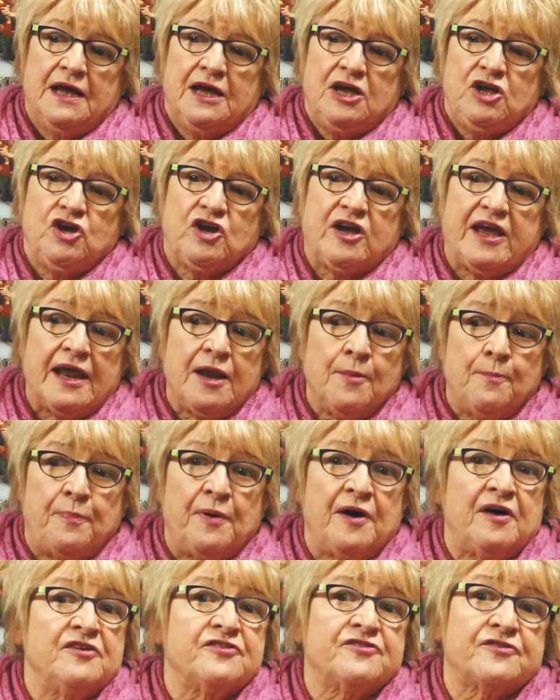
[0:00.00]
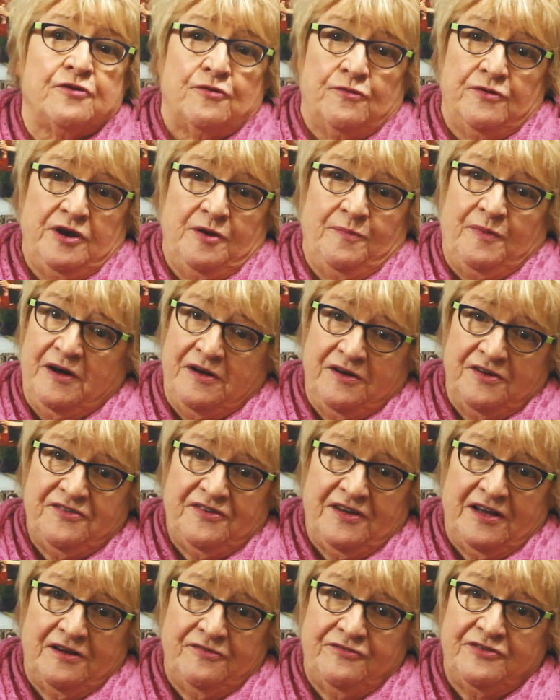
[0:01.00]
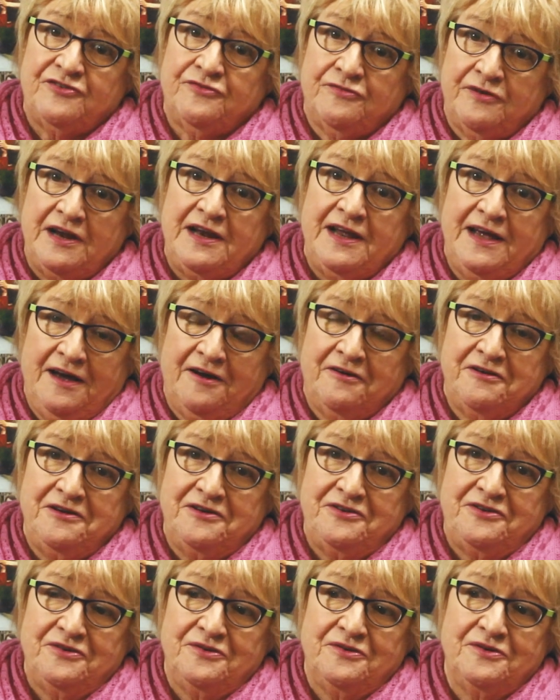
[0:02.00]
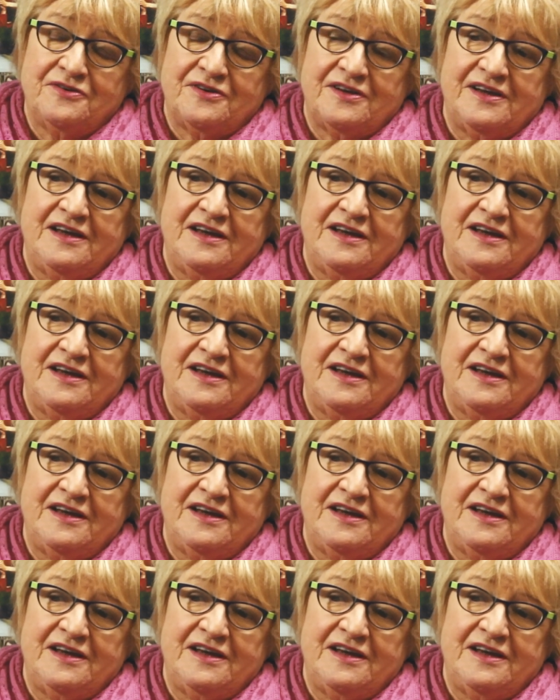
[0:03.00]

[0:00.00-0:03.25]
You get a buzz going about yourself is really how you do it.